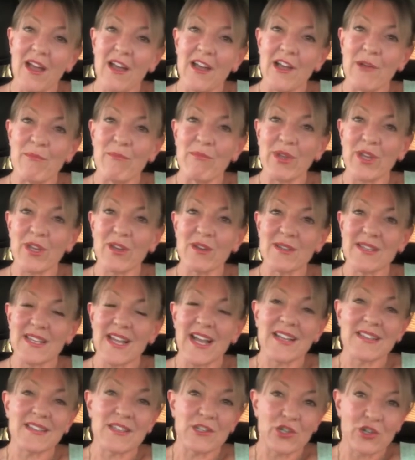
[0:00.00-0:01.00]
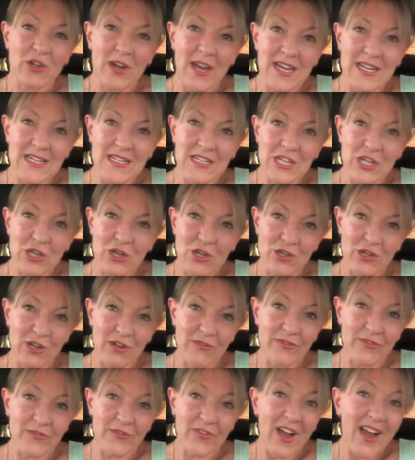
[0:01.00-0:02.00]
Because as a trader you can
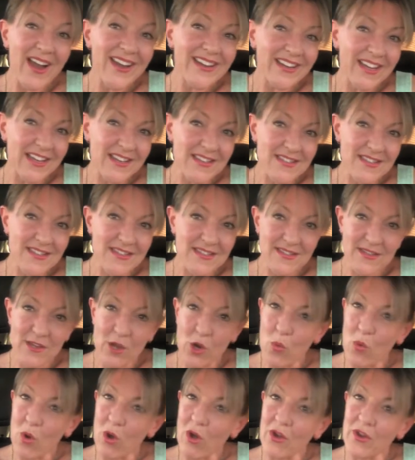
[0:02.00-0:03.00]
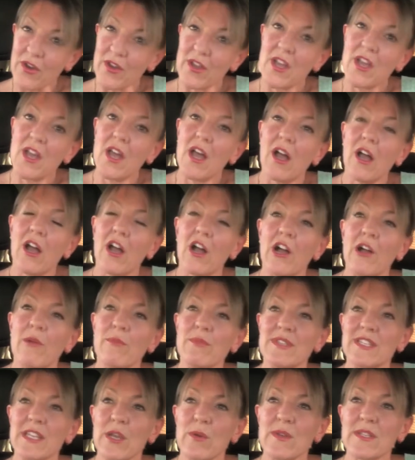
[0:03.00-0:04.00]
offer finance and so on,
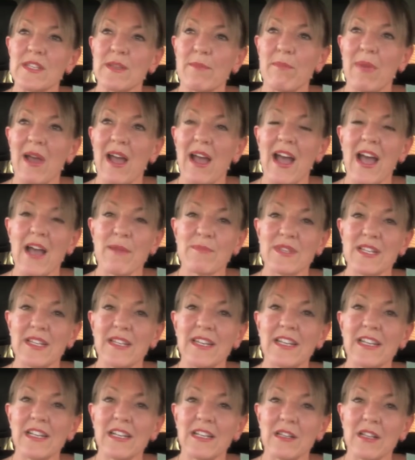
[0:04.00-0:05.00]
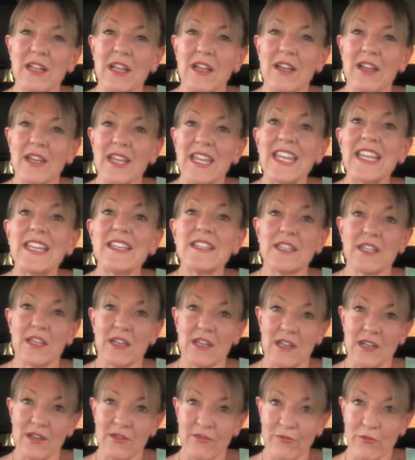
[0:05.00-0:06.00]
so it's perhaps a little
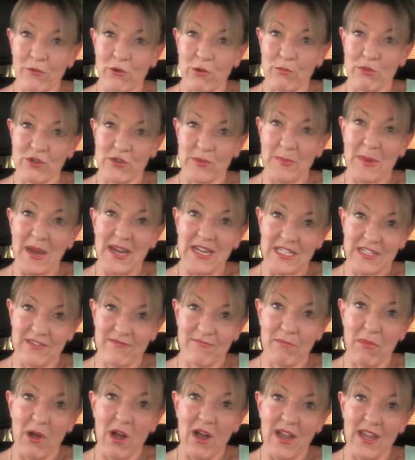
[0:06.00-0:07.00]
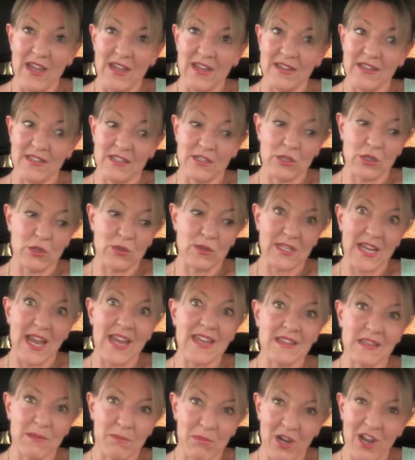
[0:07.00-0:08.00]
easier for a prospective buyer to
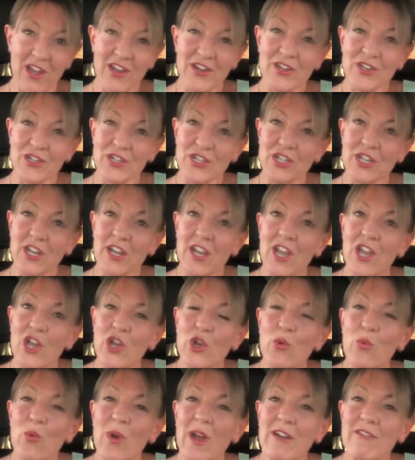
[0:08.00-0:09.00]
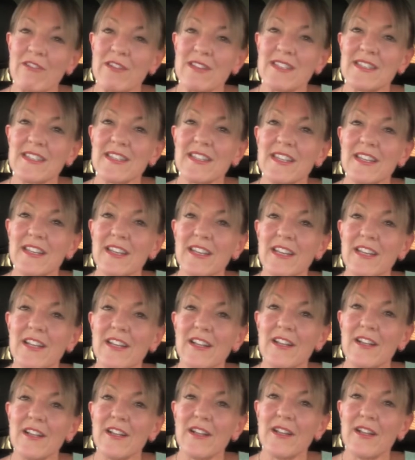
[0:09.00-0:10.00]
take the plunge, whereas
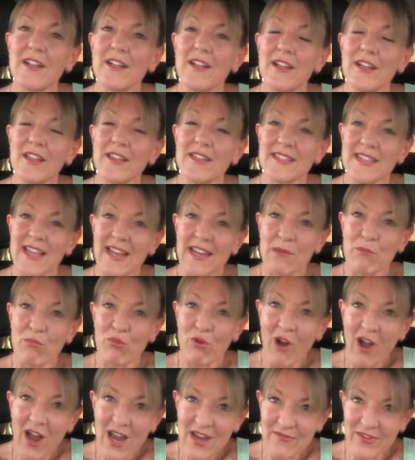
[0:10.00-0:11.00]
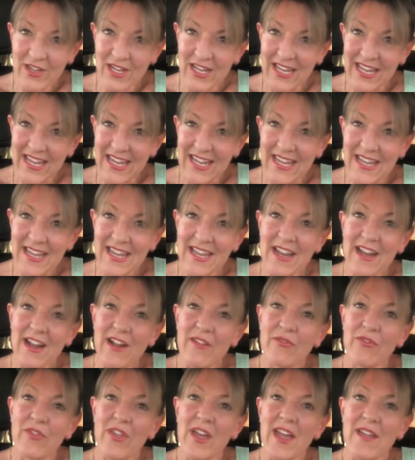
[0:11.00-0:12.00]
selling privately,
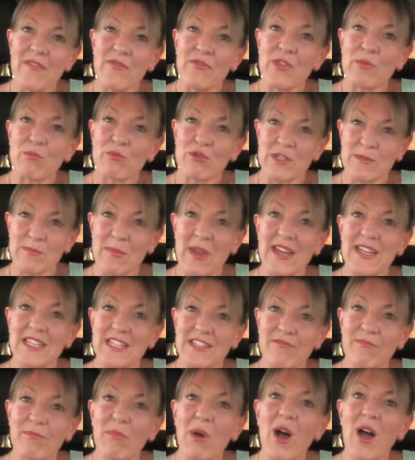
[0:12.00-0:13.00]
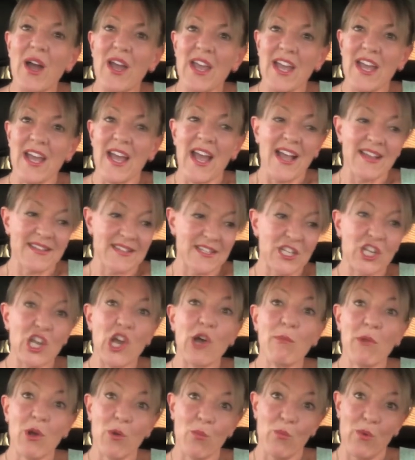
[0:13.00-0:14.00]
then the prospective buyer has to
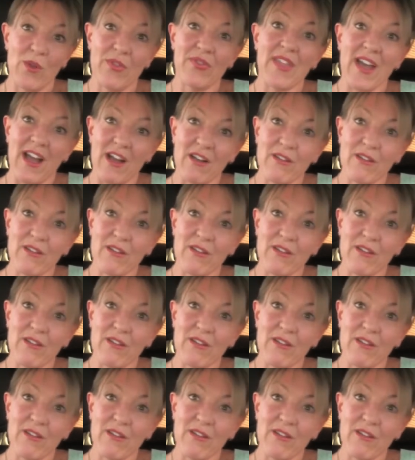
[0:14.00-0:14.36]
come up with that